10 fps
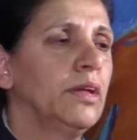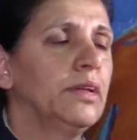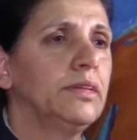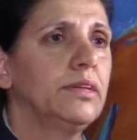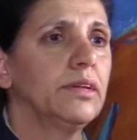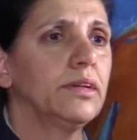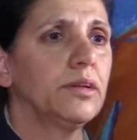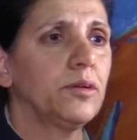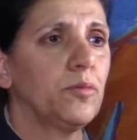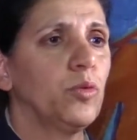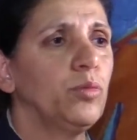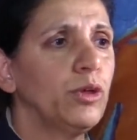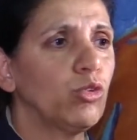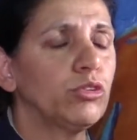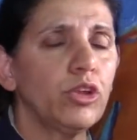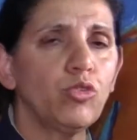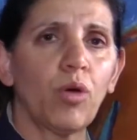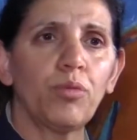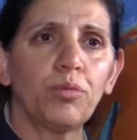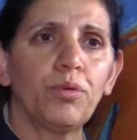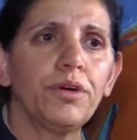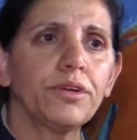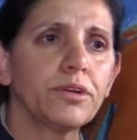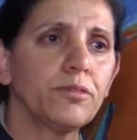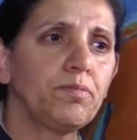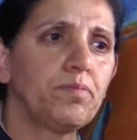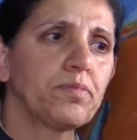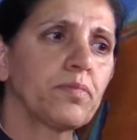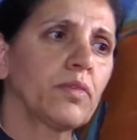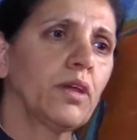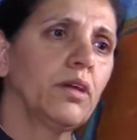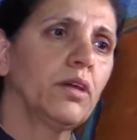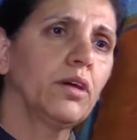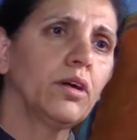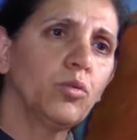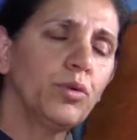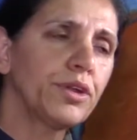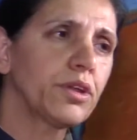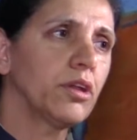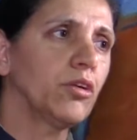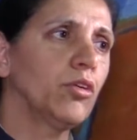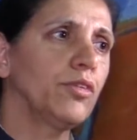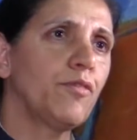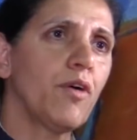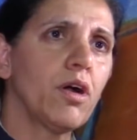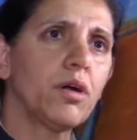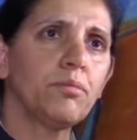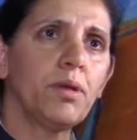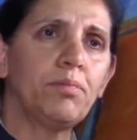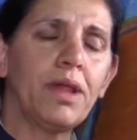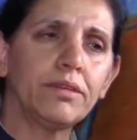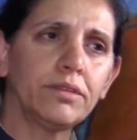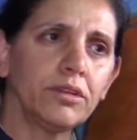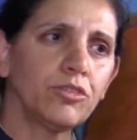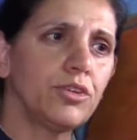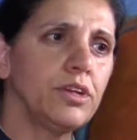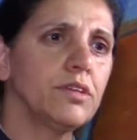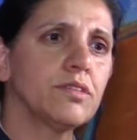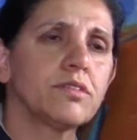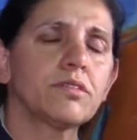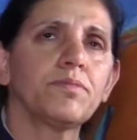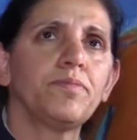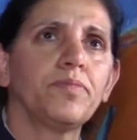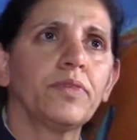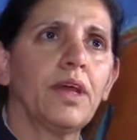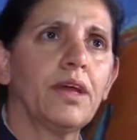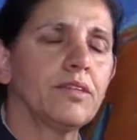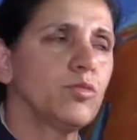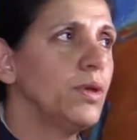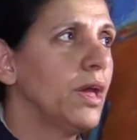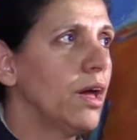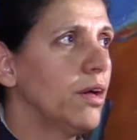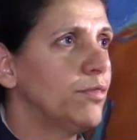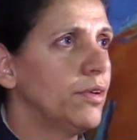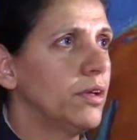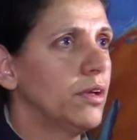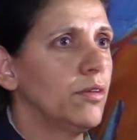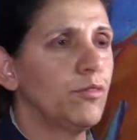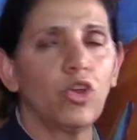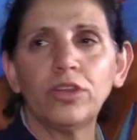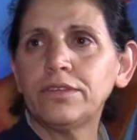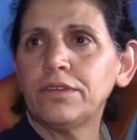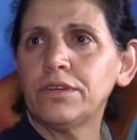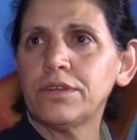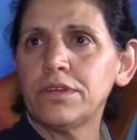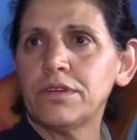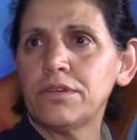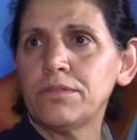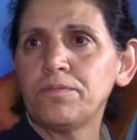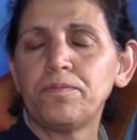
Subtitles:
And we continue our work, working on the farm, planting trees, as we have a volunteer here.